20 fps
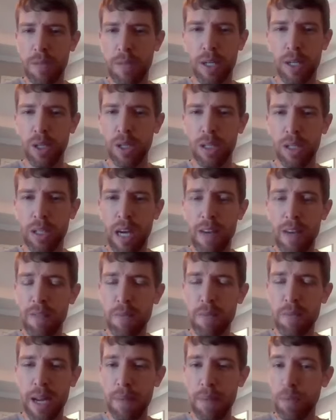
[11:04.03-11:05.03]
earlier
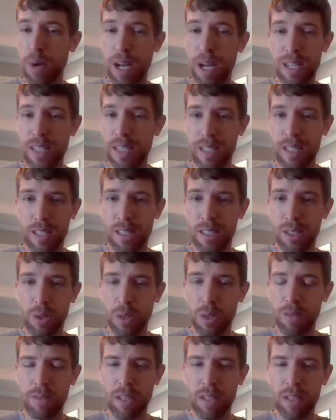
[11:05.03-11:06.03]
everybody processes
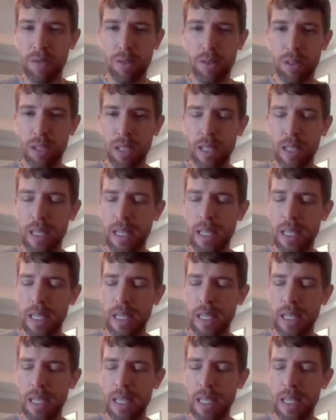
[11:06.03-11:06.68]
grief differently